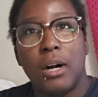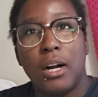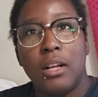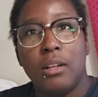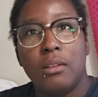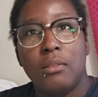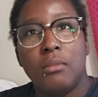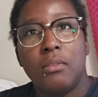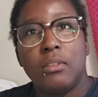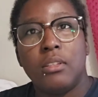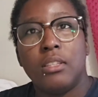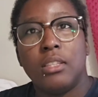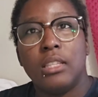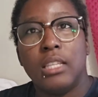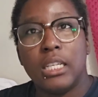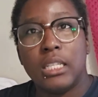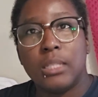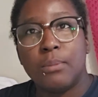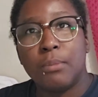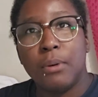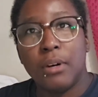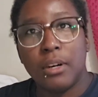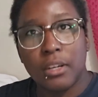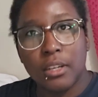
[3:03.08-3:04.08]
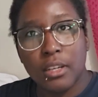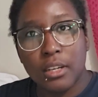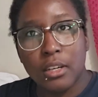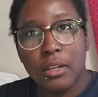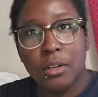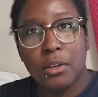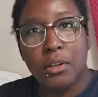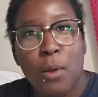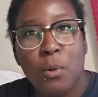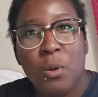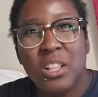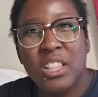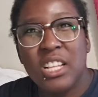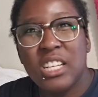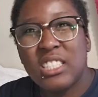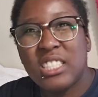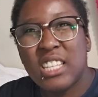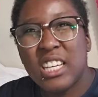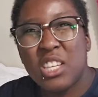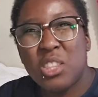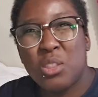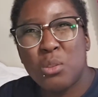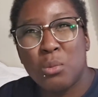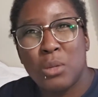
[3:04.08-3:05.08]
but this book, I read
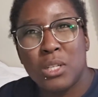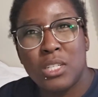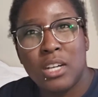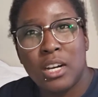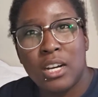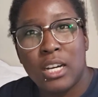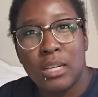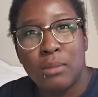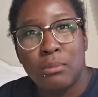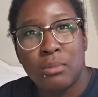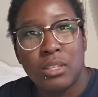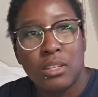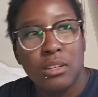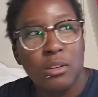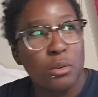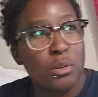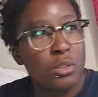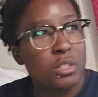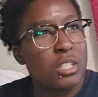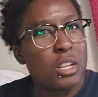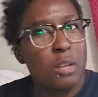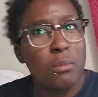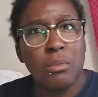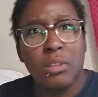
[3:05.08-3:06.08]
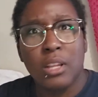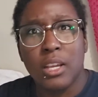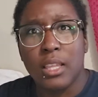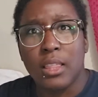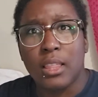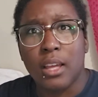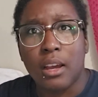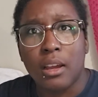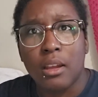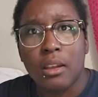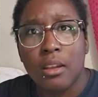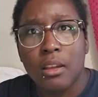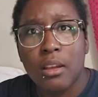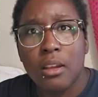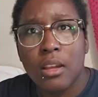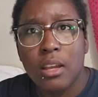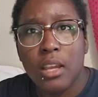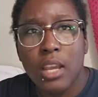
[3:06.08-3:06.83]
this like 3 times or something like that.